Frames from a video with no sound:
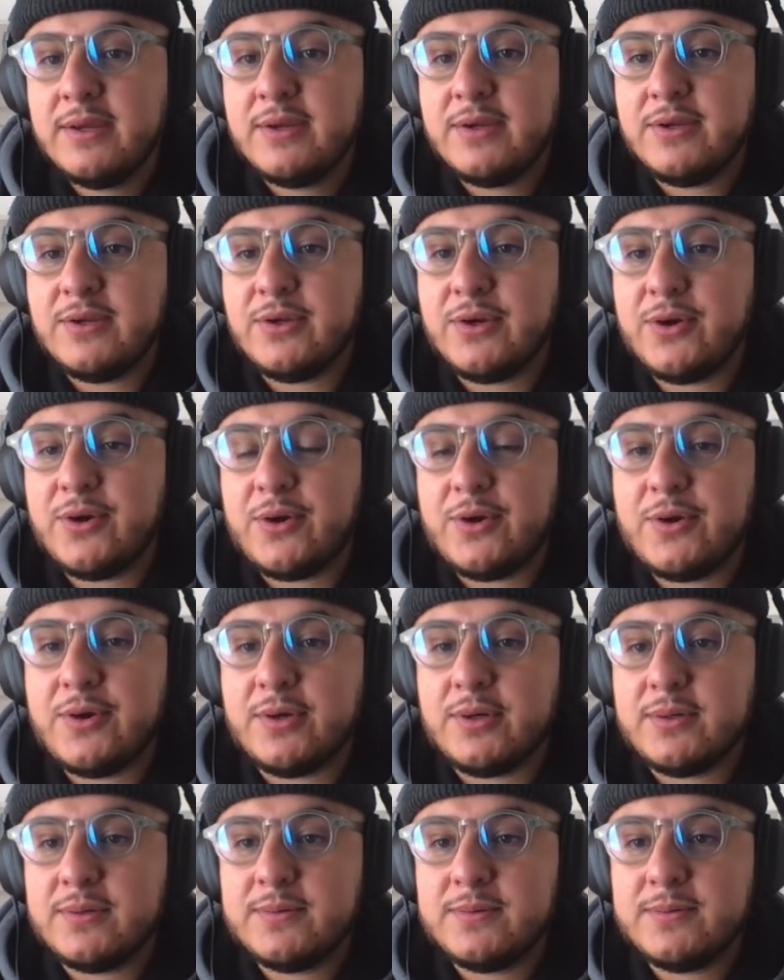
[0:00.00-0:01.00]

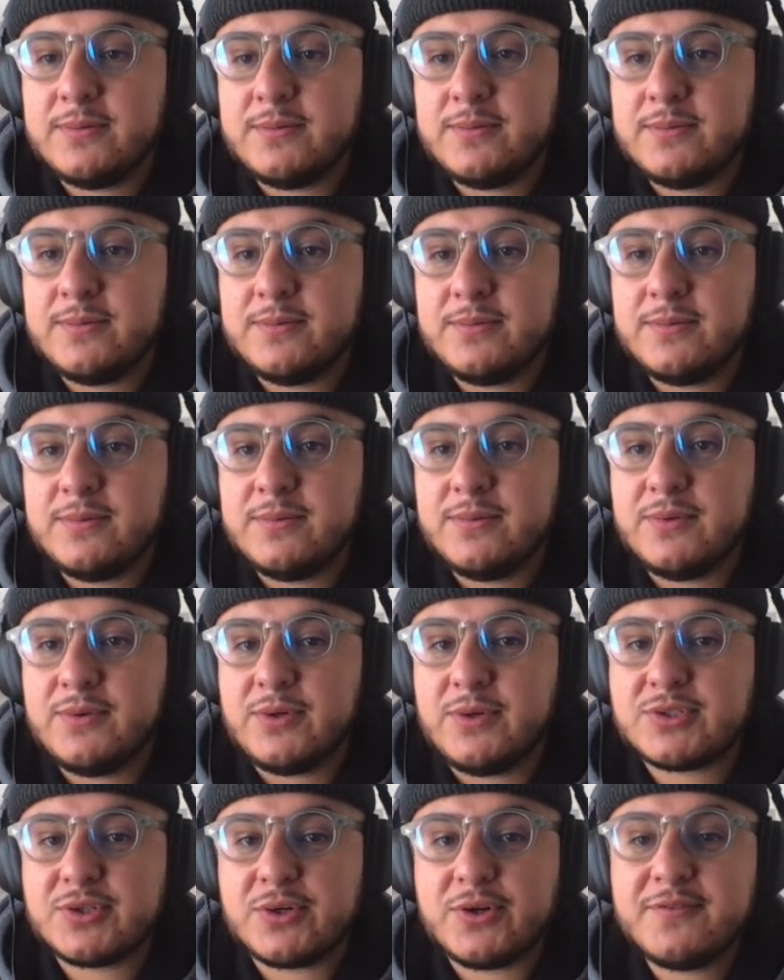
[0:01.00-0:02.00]
You're
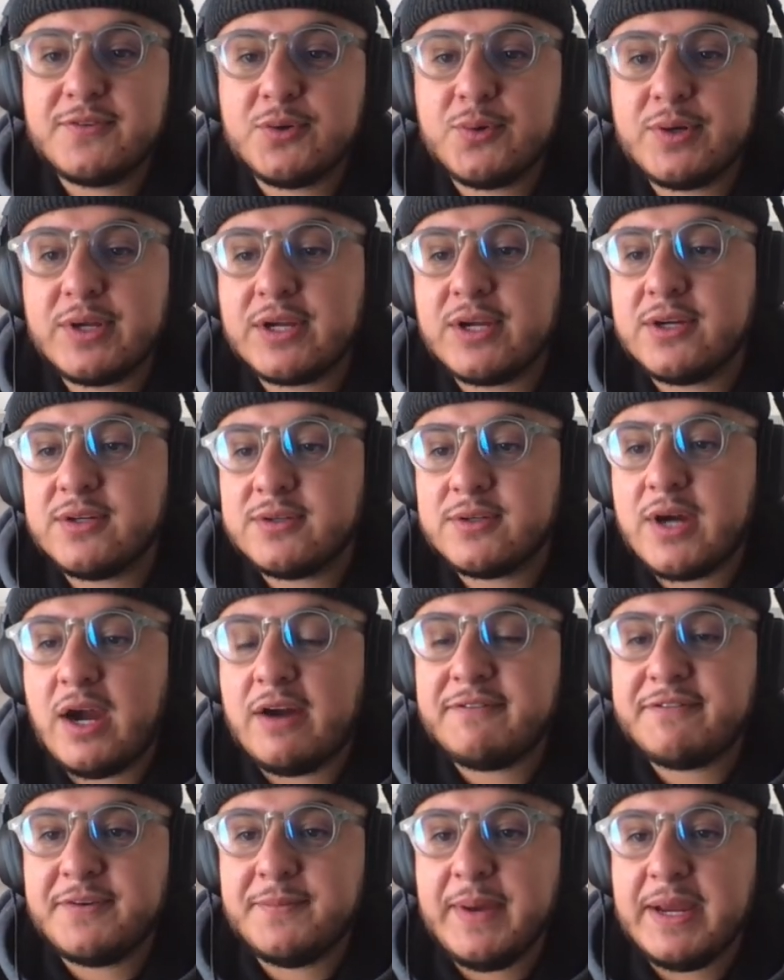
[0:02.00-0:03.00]
sort of doing a
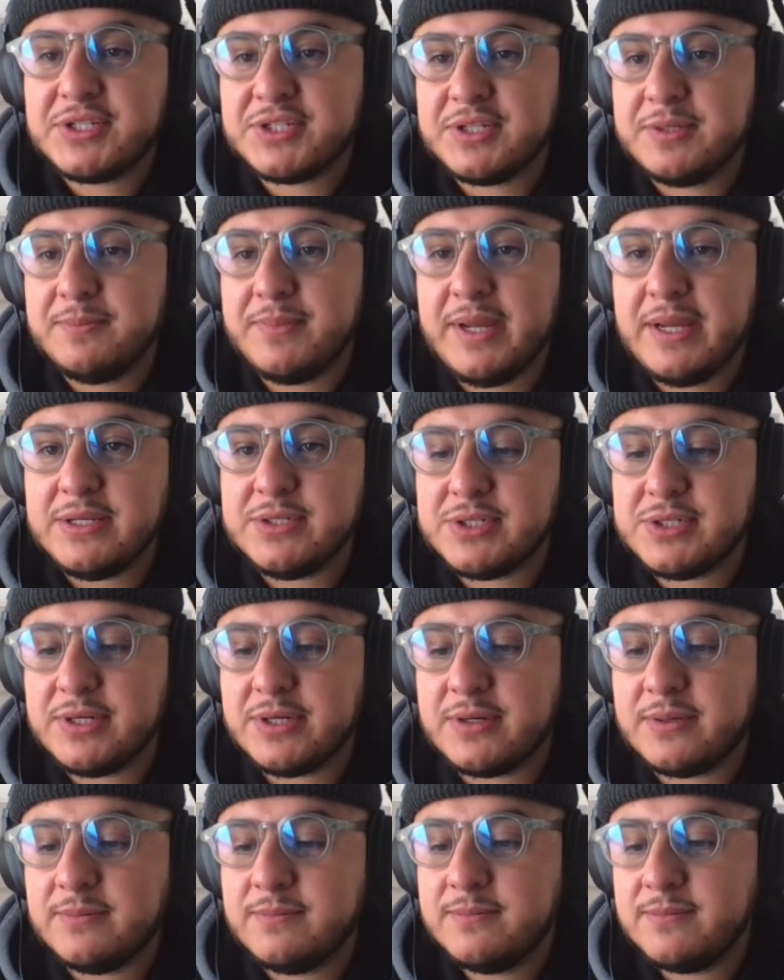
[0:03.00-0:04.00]
confirmation page
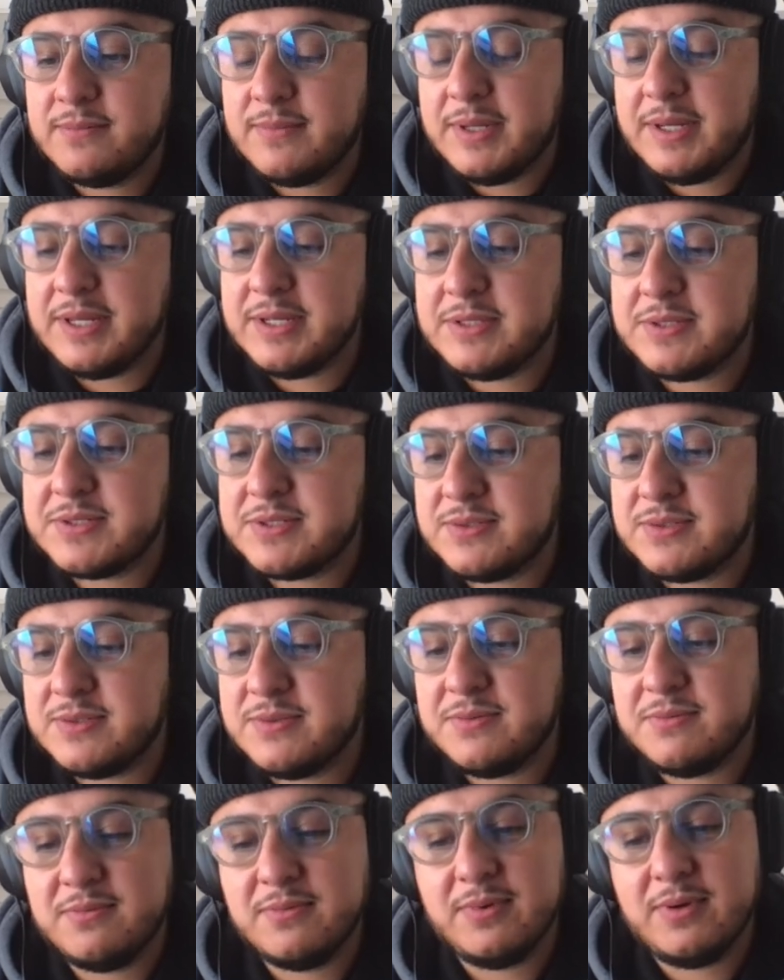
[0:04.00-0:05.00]
here. It's
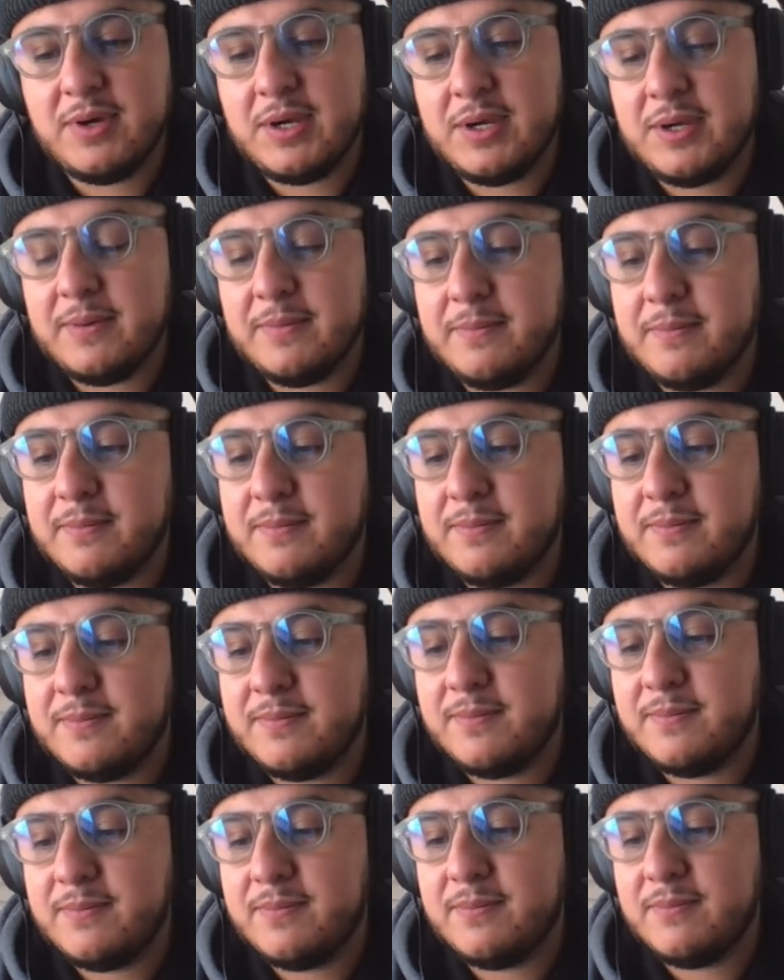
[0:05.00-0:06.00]

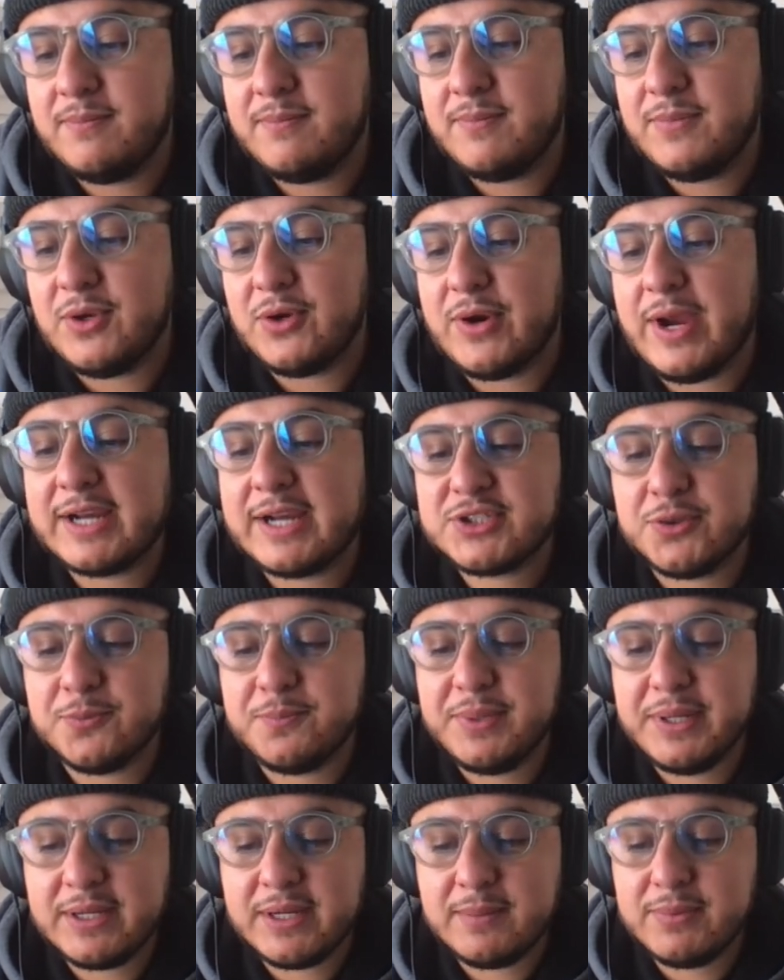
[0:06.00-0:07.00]
your actual
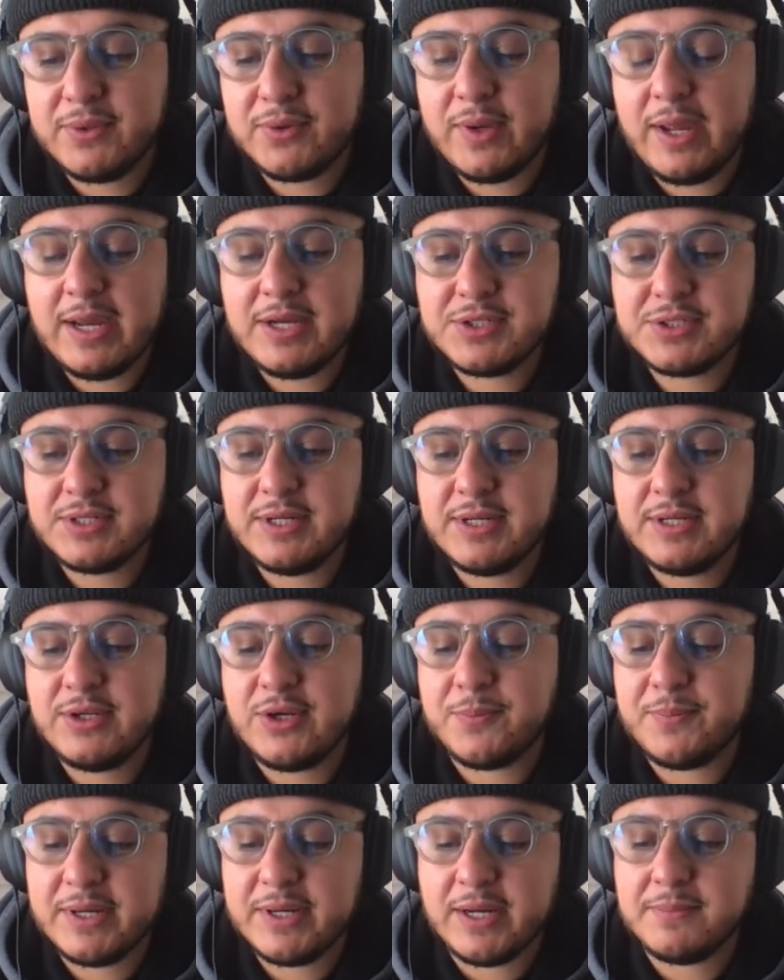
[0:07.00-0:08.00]
pickup location, your
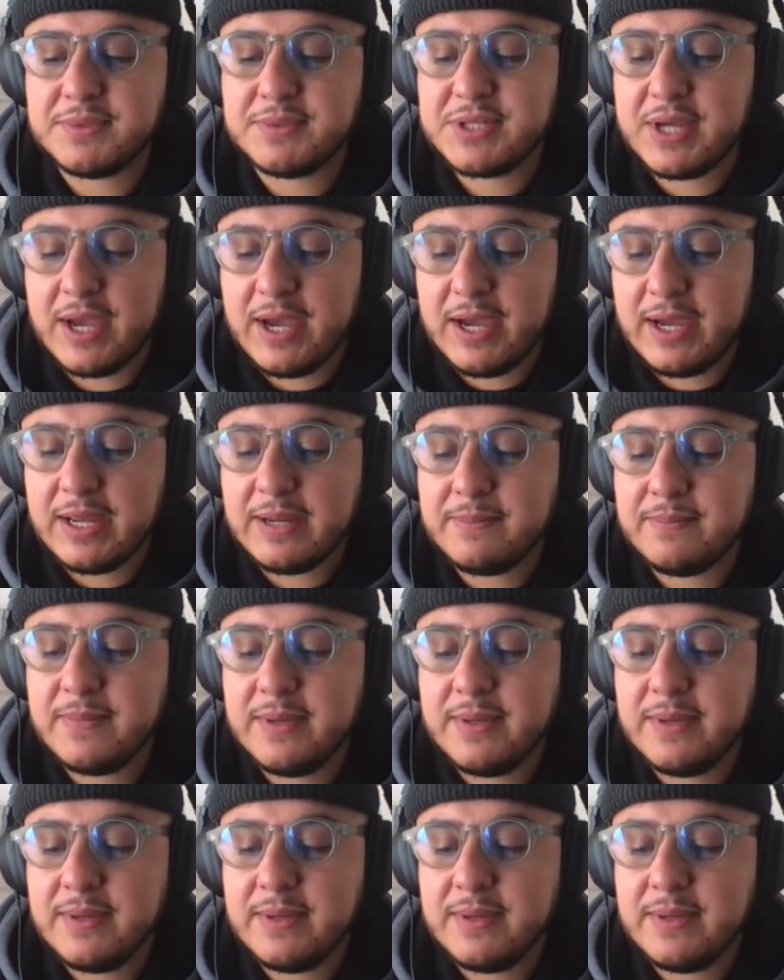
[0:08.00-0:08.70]
pickup time,